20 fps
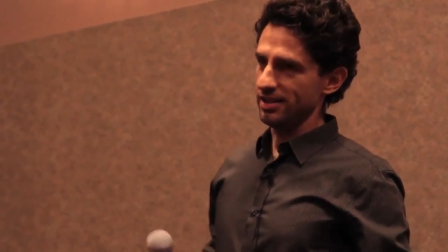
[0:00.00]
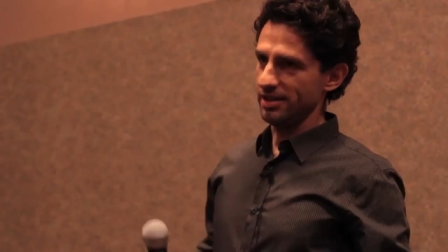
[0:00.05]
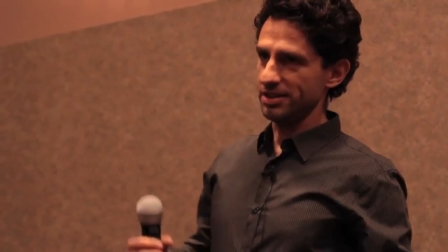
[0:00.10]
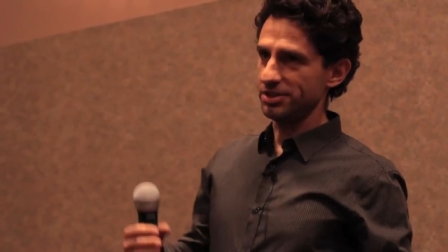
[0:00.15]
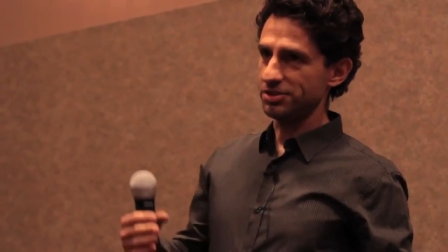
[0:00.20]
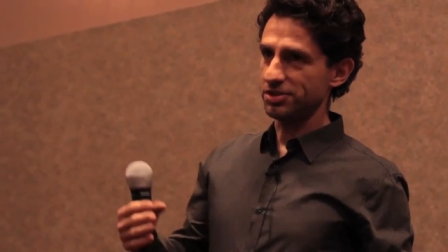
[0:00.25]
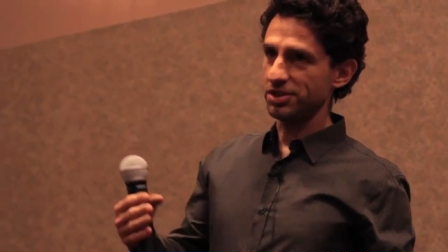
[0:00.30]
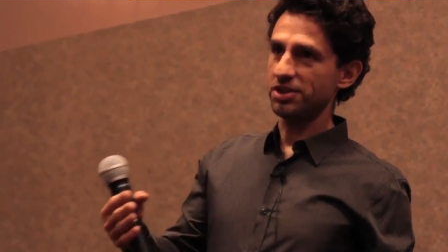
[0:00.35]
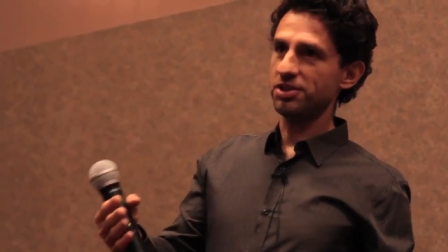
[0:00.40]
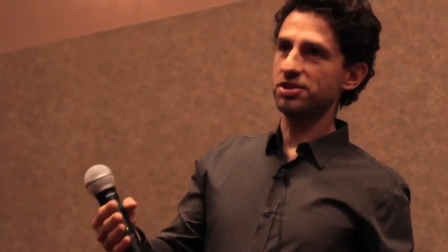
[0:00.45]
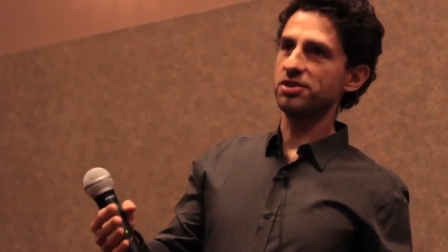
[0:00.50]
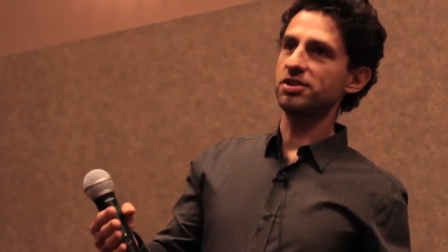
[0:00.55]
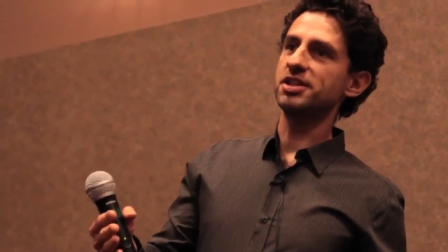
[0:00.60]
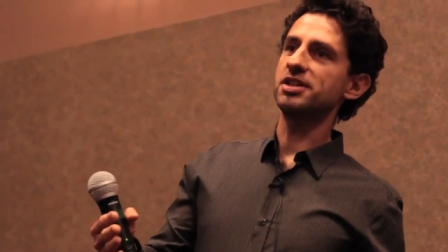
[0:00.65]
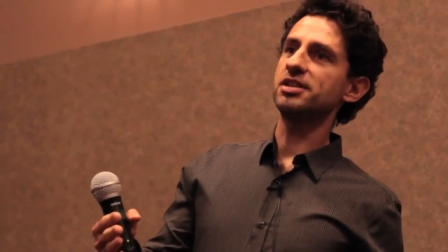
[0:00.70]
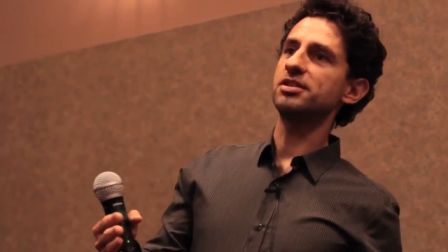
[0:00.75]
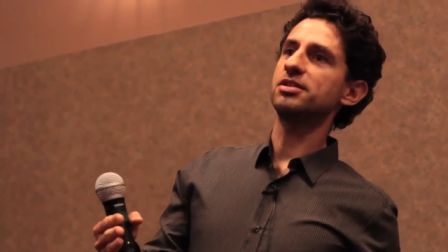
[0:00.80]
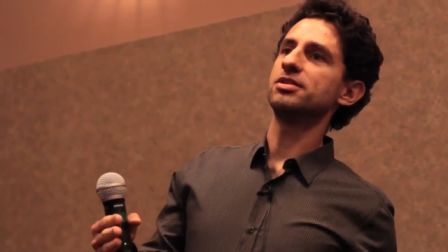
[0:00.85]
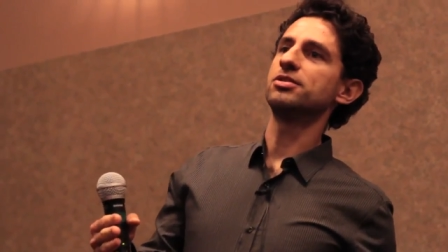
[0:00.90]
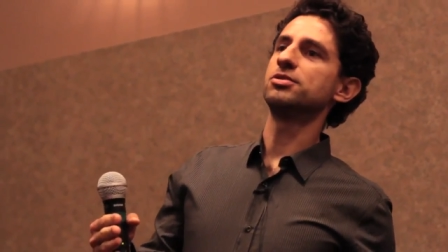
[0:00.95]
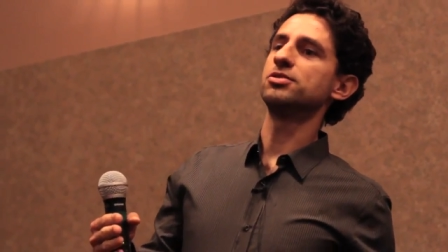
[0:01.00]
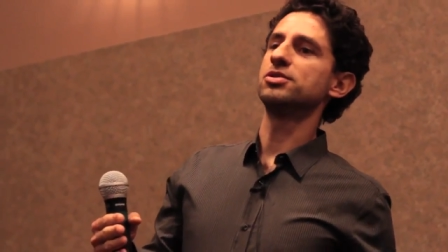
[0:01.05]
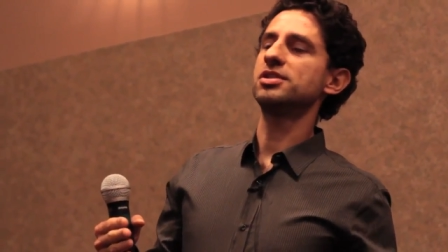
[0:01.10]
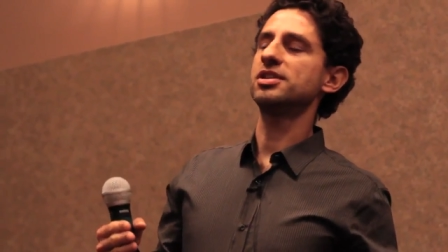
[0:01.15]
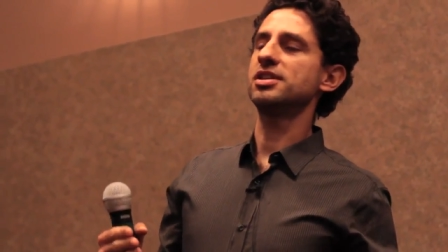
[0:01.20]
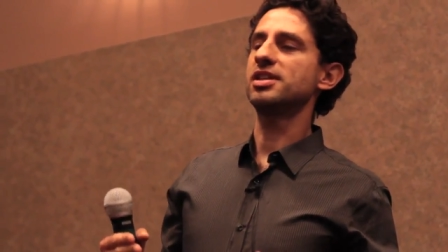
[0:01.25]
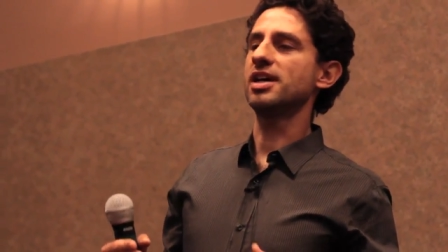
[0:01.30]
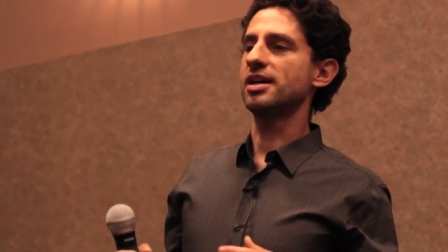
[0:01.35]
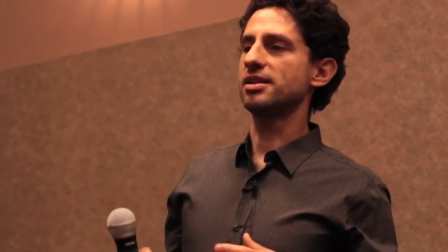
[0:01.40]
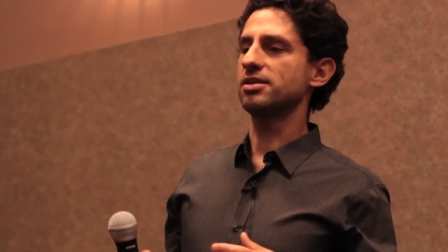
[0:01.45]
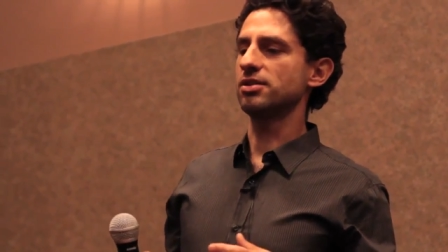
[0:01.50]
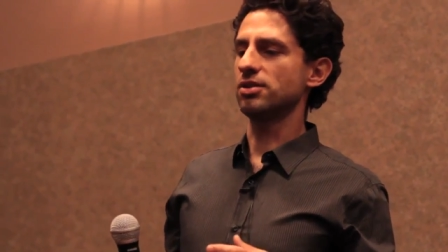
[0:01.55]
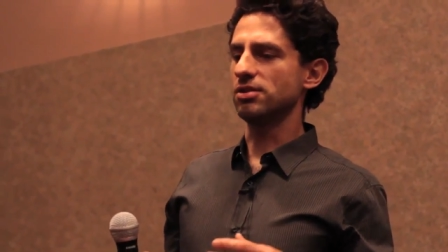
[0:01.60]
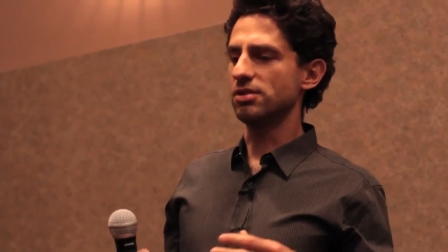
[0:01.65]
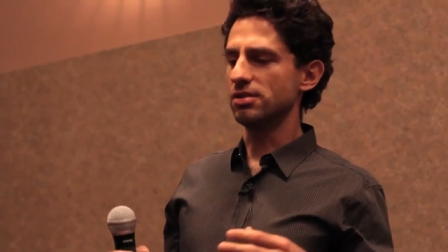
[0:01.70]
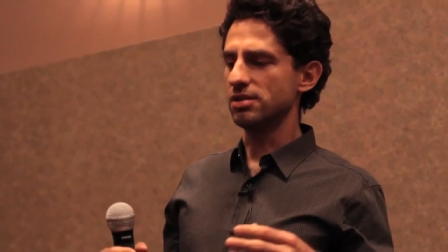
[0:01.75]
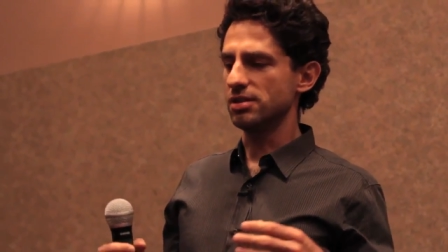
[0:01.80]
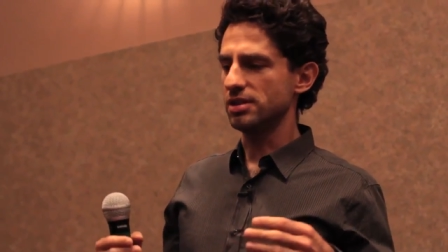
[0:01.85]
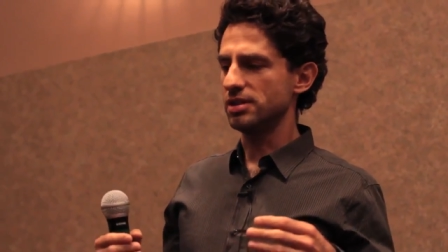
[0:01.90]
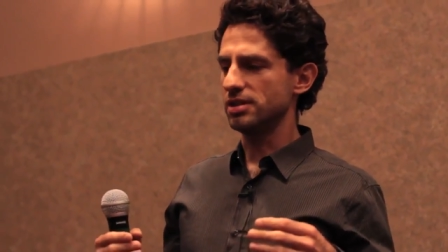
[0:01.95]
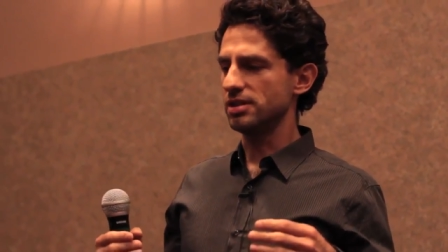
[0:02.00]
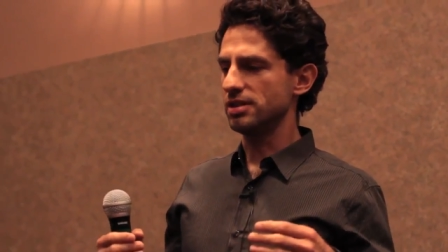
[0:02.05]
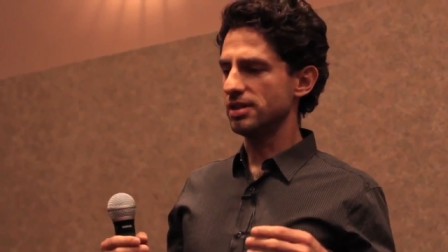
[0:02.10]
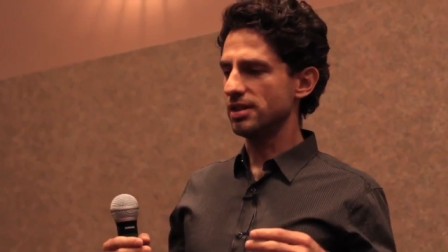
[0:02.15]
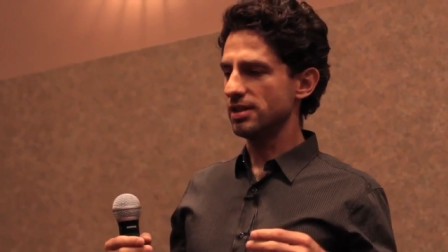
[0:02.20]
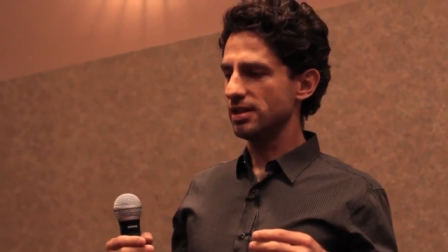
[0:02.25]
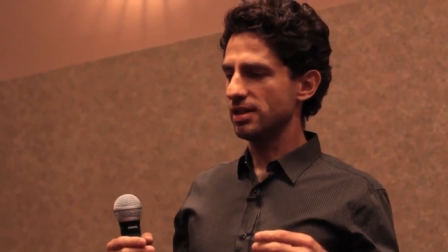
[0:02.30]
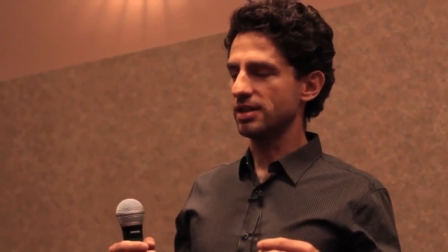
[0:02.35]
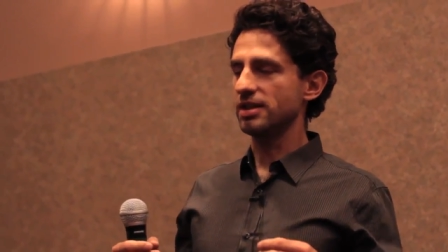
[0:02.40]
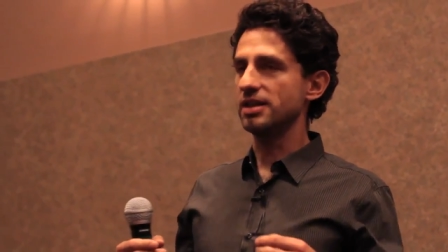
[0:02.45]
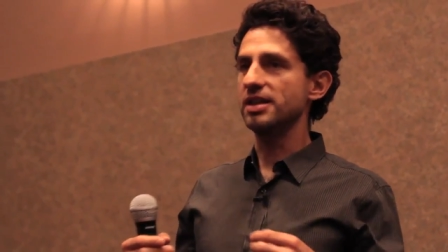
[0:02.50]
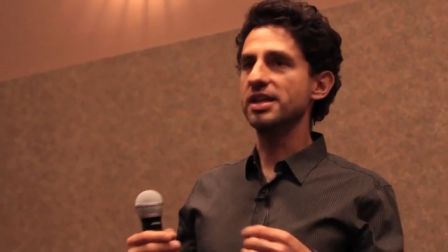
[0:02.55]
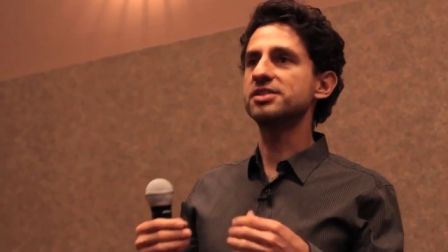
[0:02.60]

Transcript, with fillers: In string theory, you see that only in